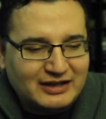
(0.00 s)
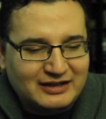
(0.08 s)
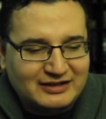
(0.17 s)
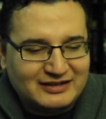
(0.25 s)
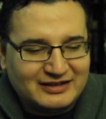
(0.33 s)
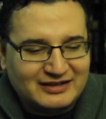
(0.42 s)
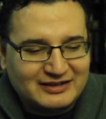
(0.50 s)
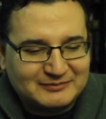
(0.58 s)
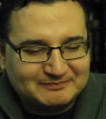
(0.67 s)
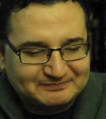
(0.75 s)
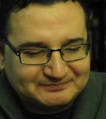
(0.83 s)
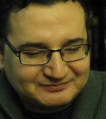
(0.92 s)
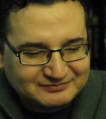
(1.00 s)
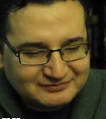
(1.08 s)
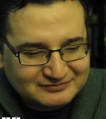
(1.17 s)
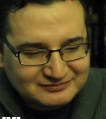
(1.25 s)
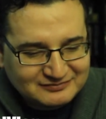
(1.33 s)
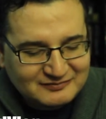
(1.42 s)
And
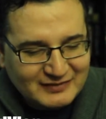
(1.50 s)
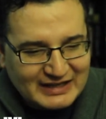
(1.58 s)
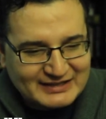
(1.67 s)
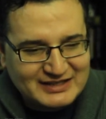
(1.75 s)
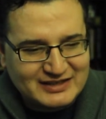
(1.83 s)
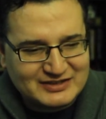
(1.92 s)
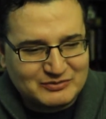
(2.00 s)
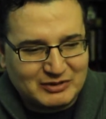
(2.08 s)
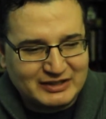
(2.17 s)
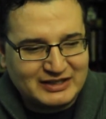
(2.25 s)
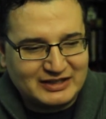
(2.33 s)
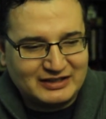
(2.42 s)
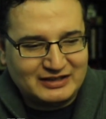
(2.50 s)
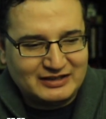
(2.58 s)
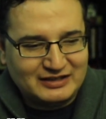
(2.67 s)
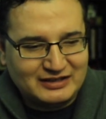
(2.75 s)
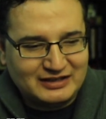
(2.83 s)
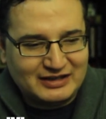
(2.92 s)
I see this one kid
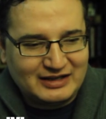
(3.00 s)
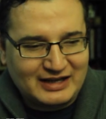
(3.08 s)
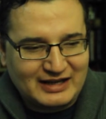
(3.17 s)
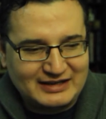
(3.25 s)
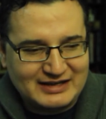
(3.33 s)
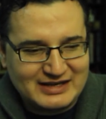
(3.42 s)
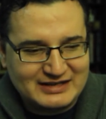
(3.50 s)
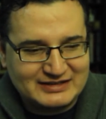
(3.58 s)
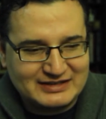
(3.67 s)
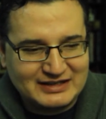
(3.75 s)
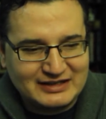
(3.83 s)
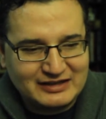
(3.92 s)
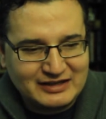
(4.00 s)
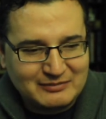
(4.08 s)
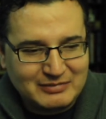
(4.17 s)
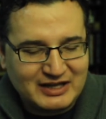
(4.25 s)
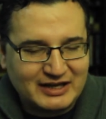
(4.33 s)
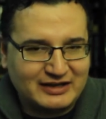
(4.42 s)
and he's
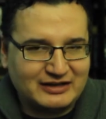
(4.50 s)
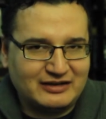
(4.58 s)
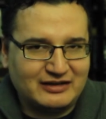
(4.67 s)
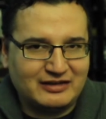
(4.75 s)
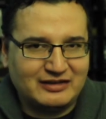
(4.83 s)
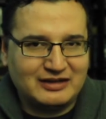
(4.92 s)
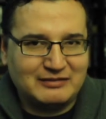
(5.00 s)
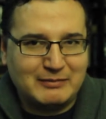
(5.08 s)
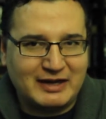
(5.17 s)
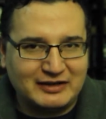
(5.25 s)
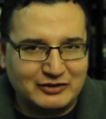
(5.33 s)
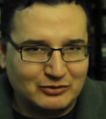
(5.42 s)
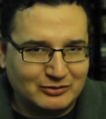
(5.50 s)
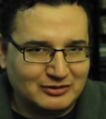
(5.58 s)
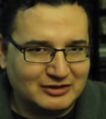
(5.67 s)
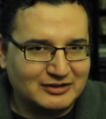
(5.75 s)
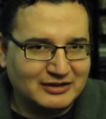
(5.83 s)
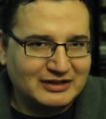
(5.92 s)
kneeling behind the main
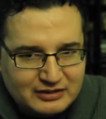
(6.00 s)
door.